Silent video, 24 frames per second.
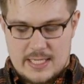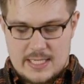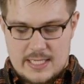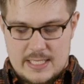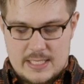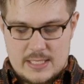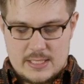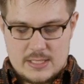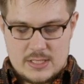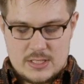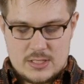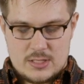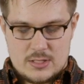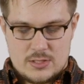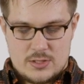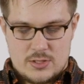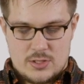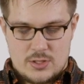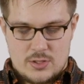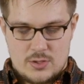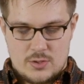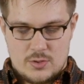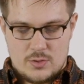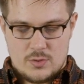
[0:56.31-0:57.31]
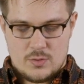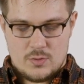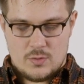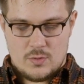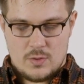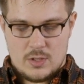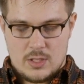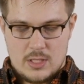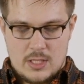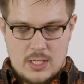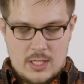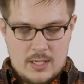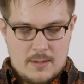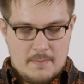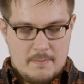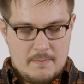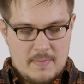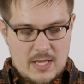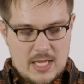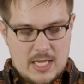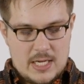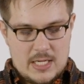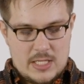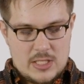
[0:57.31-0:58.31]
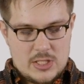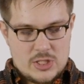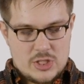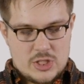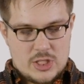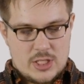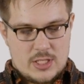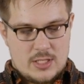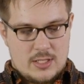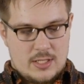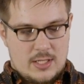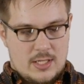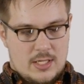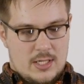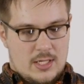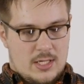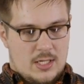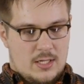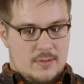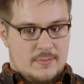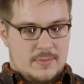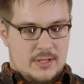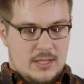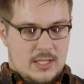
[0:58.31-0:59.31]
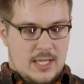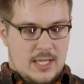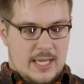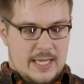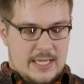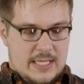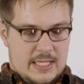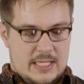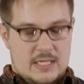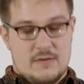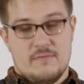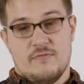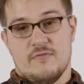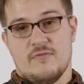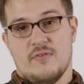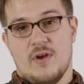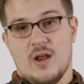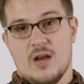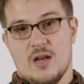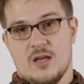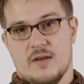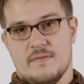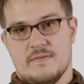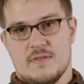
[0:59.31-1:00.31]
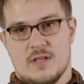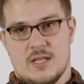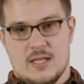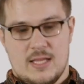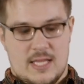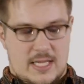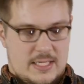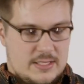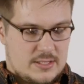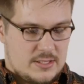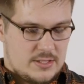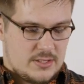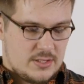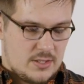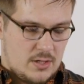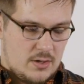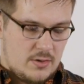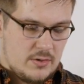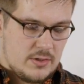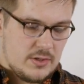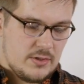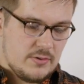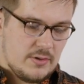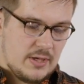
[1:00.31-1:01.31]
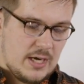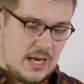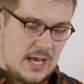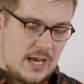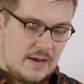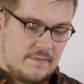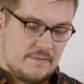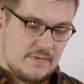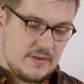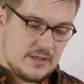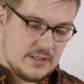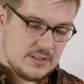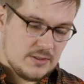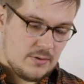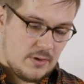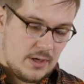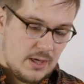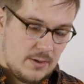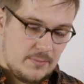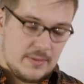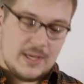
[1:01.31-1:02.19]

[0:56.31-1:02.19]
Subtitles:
is to manage light in front of the lens. So you can have things going on